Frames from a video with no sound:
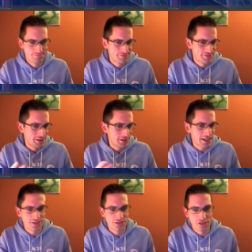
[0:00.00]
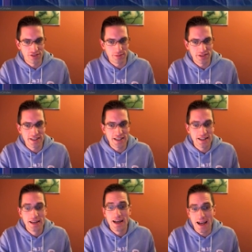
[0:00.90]
So, catastrophic
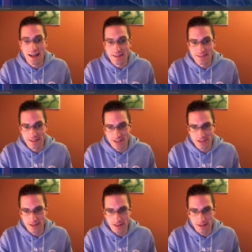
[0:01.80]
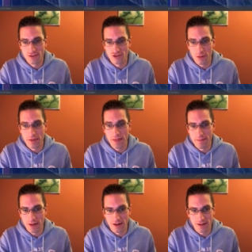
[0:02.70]
mistake, and as such I'm going to drop their
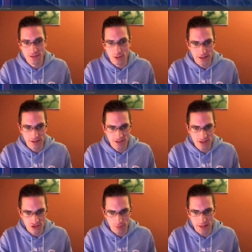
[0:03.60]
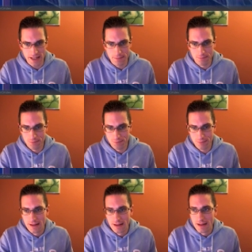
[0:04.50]
marks quite considerably.
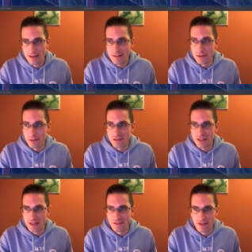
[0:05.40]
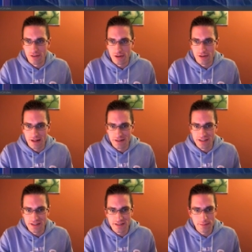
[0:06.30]
So we'll take a further look around the
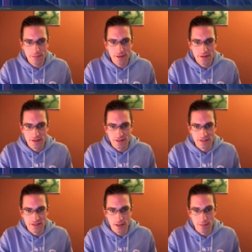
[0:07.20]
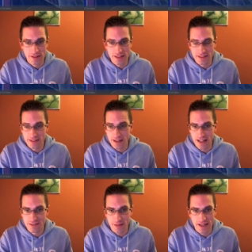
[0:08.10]
system just in terms of the design
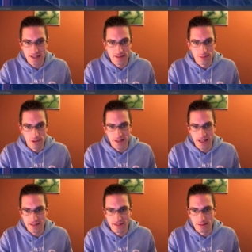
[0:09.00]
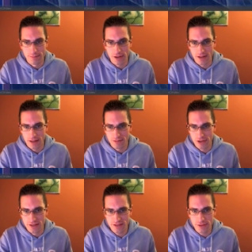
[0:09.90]
aspect and what we get in programs
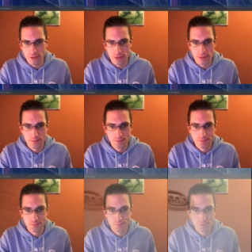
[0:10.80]
pre-installed. The